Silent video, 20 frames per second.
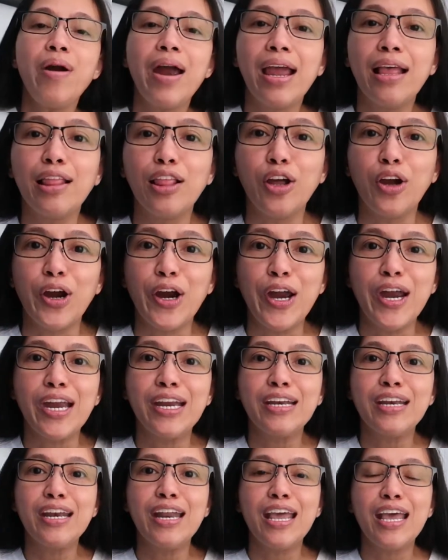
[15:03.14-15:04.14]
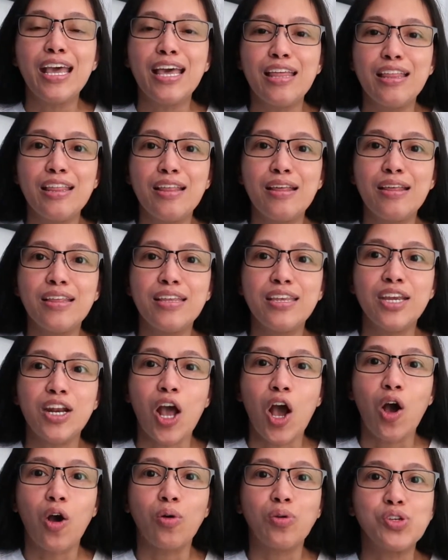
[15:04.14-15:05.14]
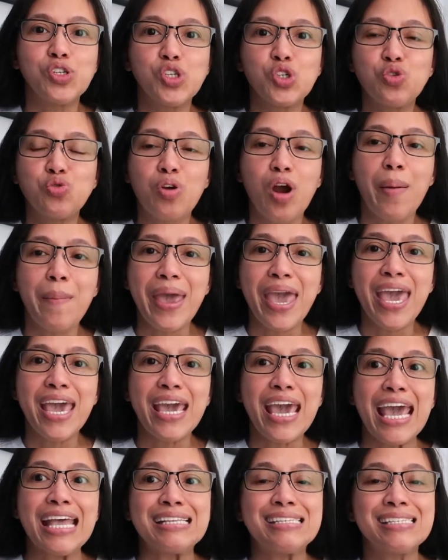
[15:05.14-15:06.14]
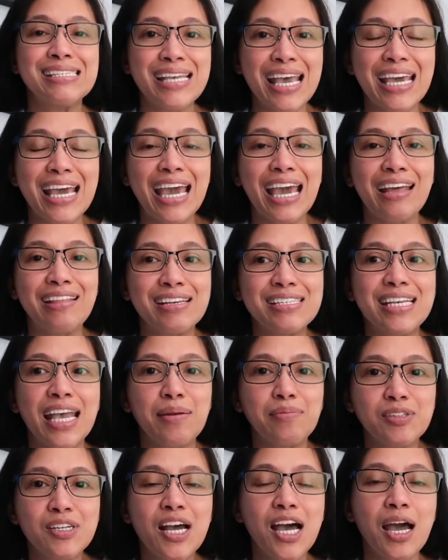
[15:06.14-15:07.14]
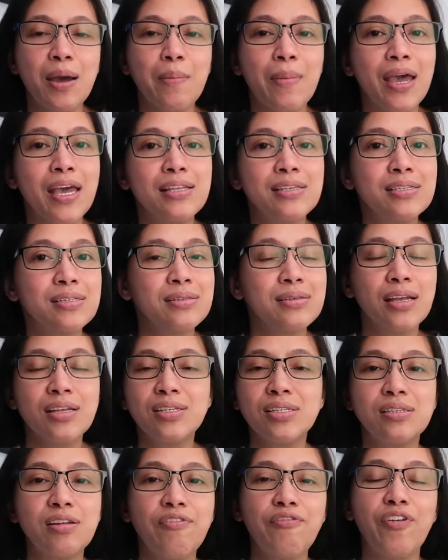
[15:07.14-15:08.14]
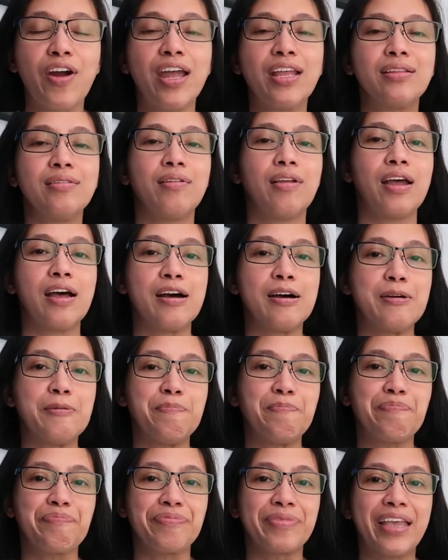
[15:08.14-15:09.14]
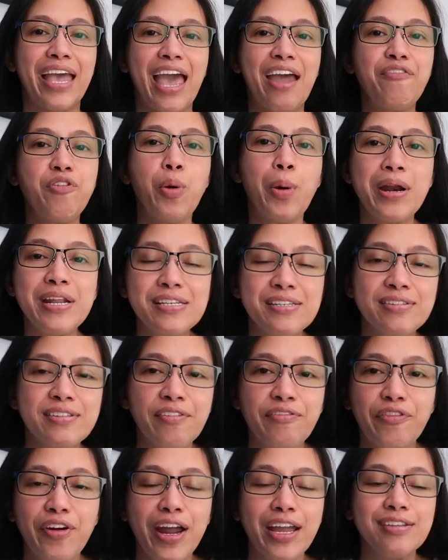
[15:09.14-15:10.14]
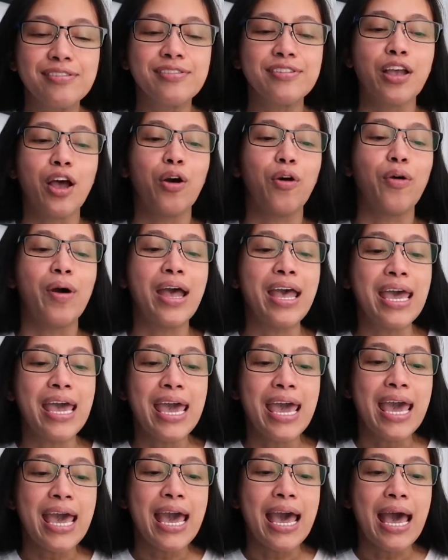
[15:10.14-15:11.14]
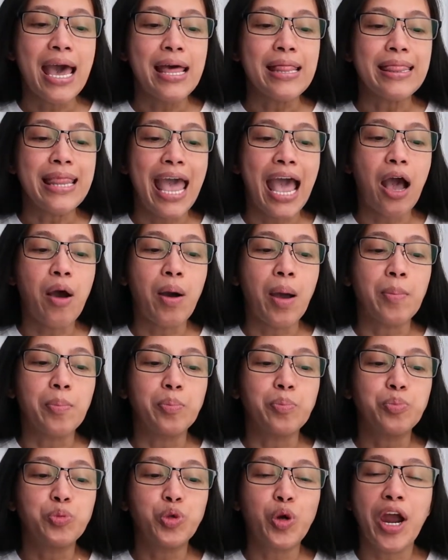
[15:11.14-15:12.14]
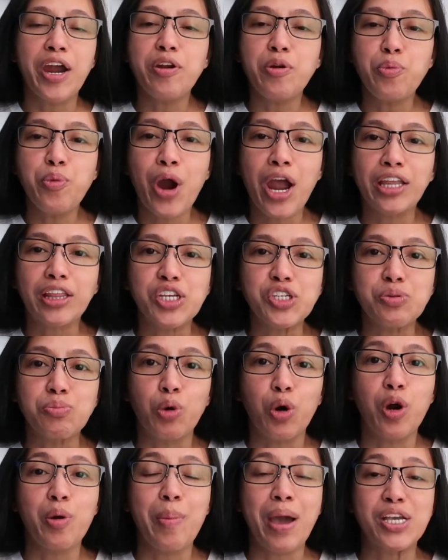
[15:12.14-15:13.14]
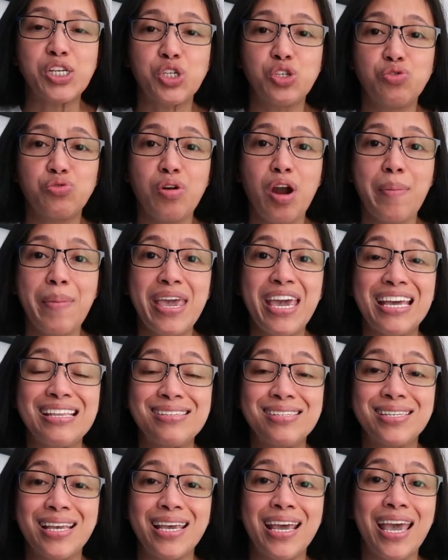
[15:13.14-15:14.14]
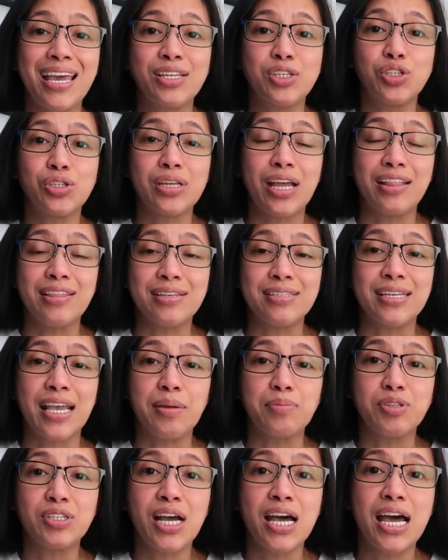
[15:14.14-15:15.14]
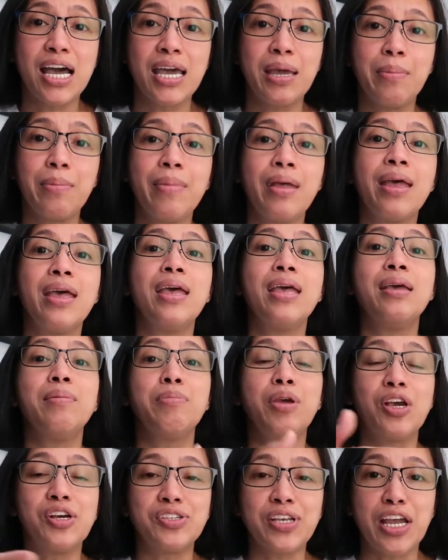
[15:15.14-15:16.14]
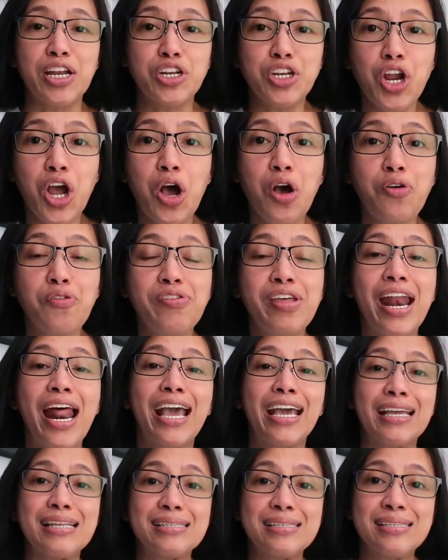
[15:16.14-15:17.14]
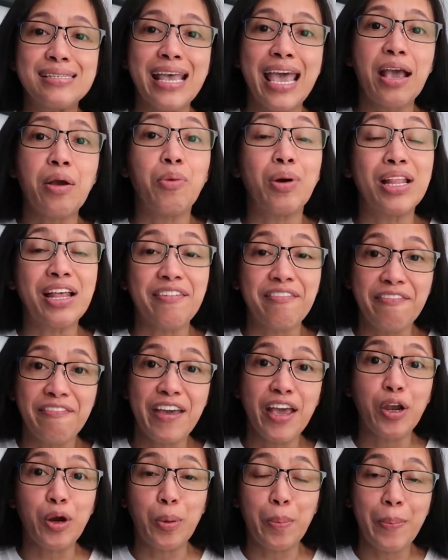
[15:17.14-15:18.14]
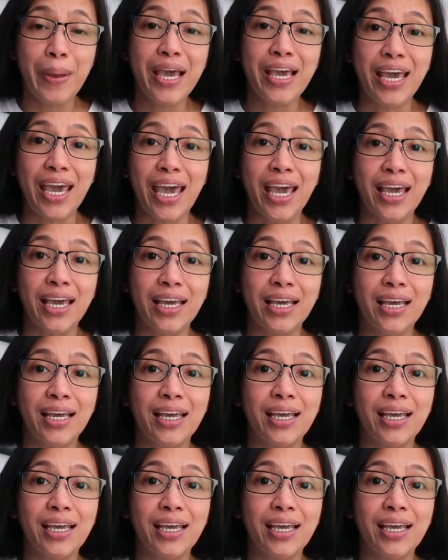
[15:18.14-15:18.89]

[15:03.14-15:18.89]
I learned, strumming and singing at the same time. It's different. Everyone is different. So Now I'm trying to practice more of my strumming and singing at the same time, because I know that I can sing while I'm finger picking.